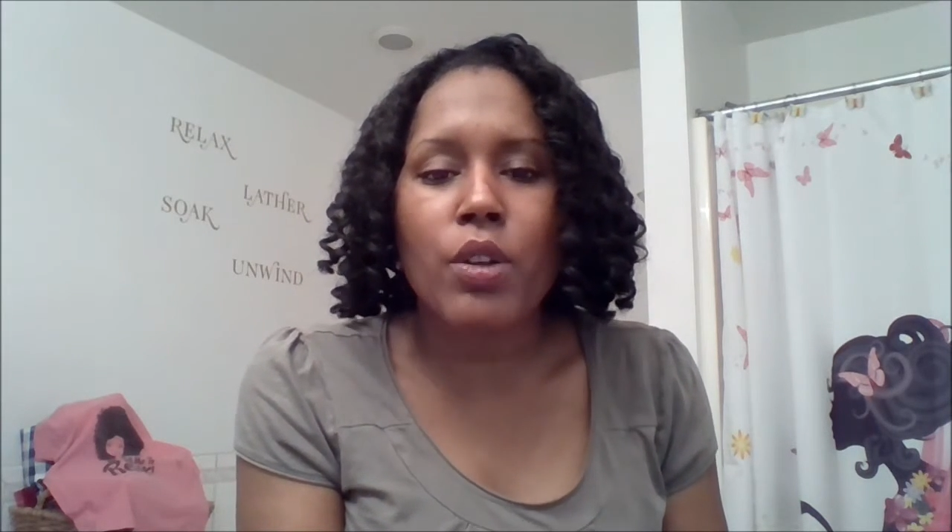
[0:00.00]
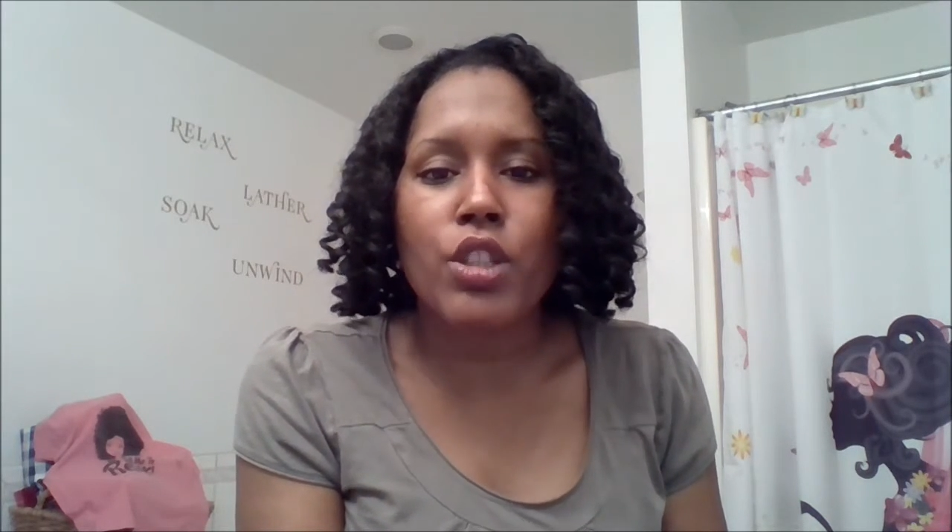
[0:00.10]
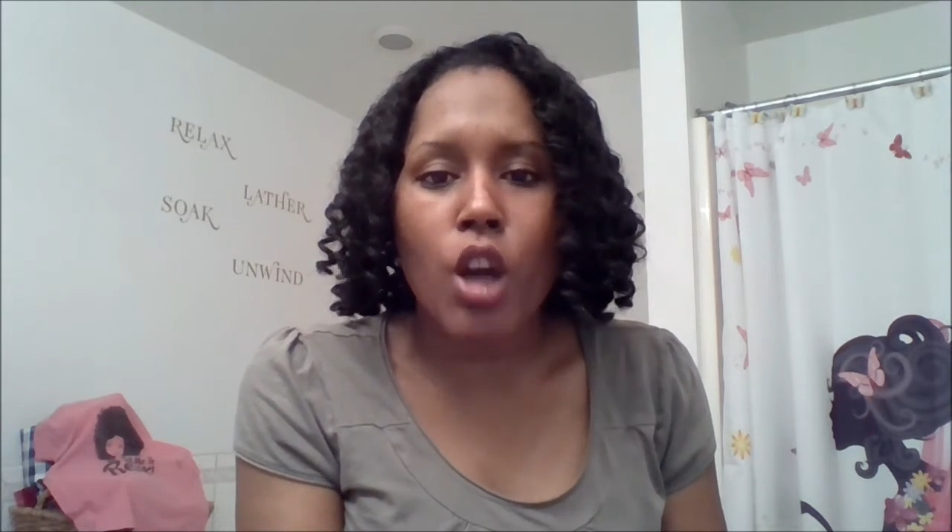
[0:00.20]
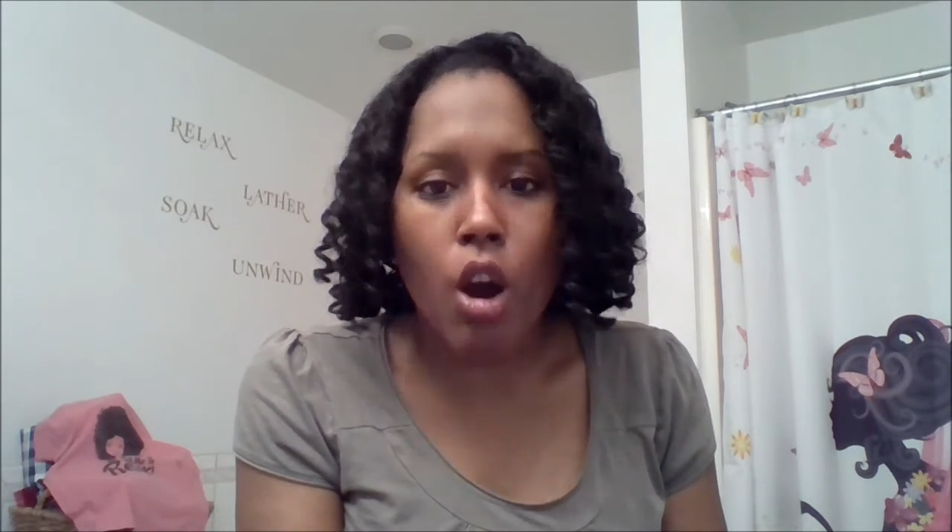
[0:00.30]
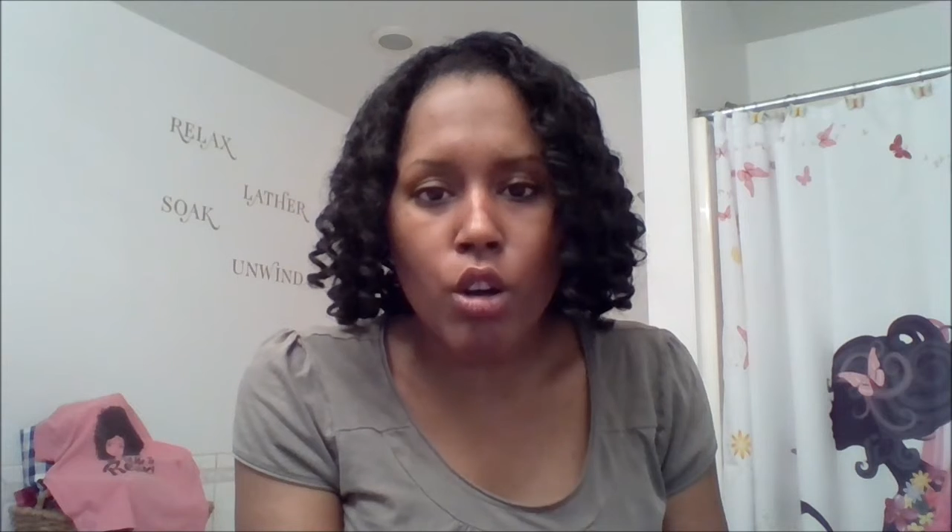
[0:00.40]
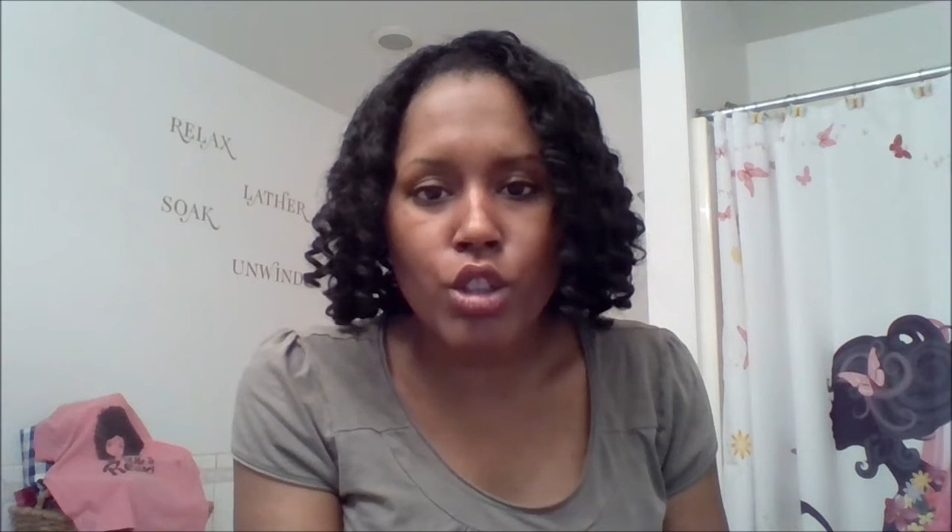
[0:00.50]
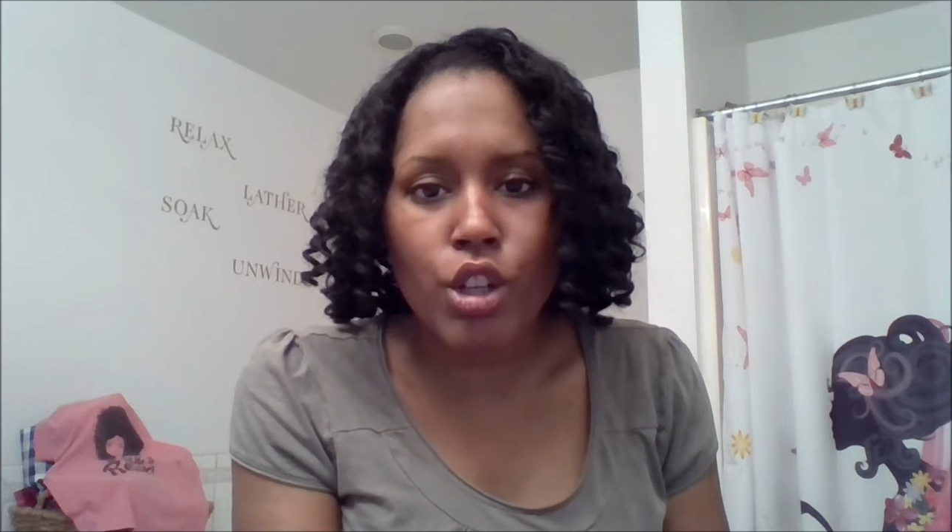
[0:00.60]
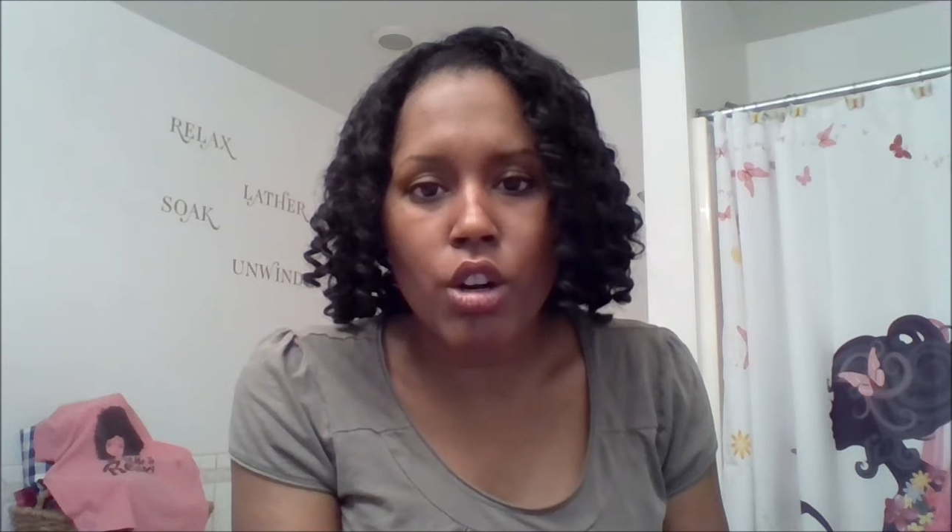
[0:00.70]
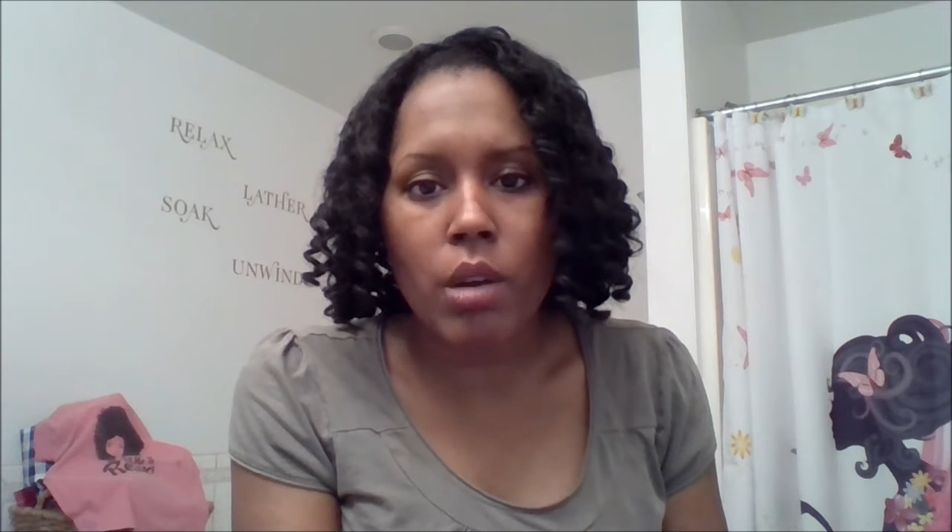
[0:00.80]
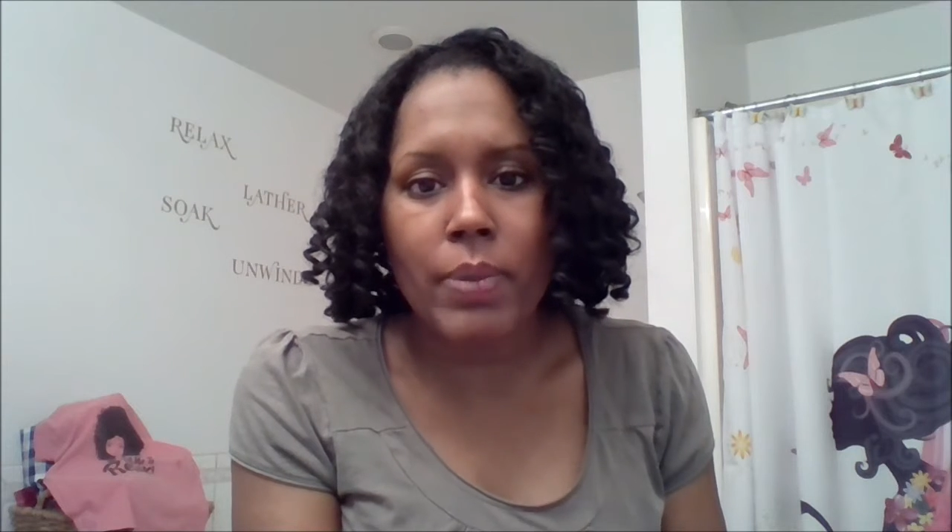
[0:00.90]
to talk to
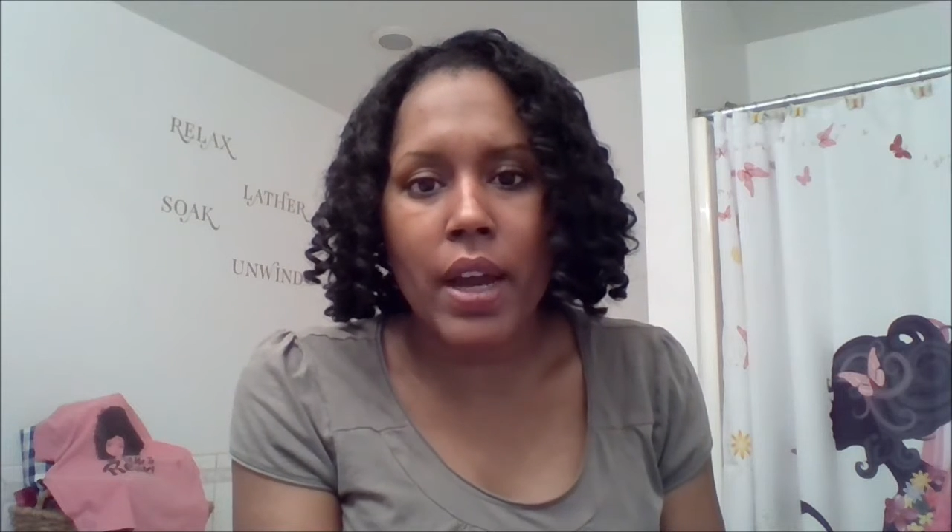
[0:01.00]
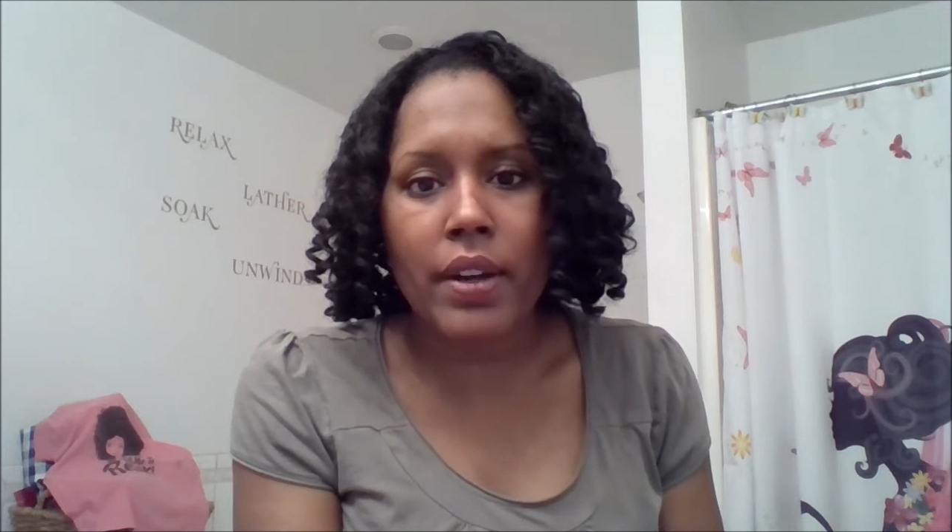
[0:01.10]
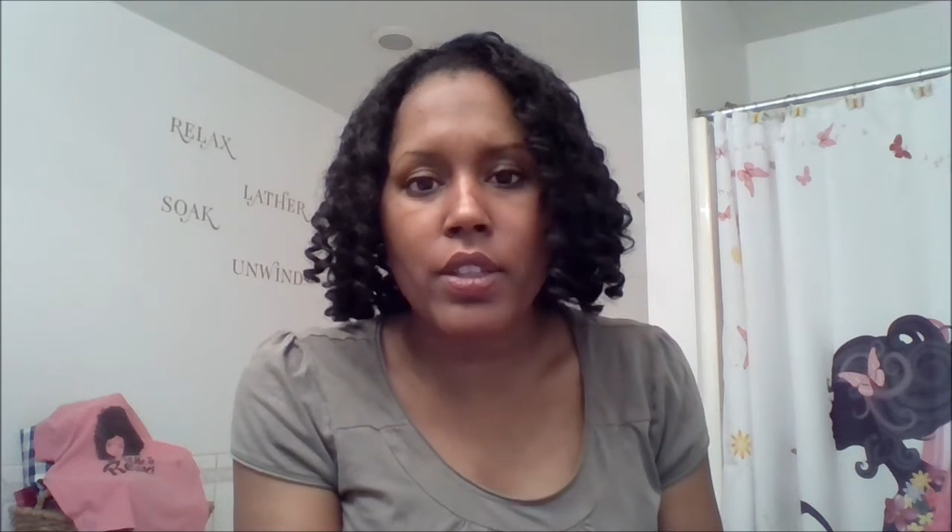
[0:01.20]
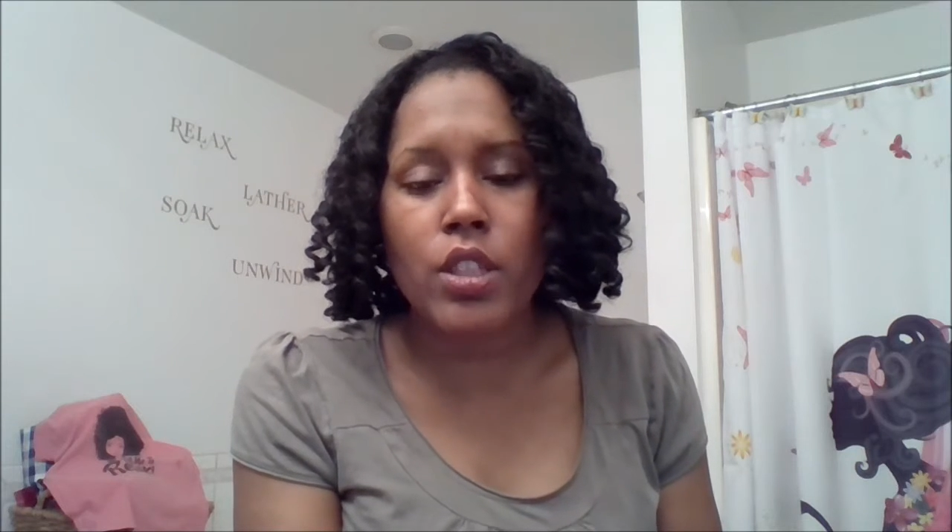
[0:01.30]
her about it.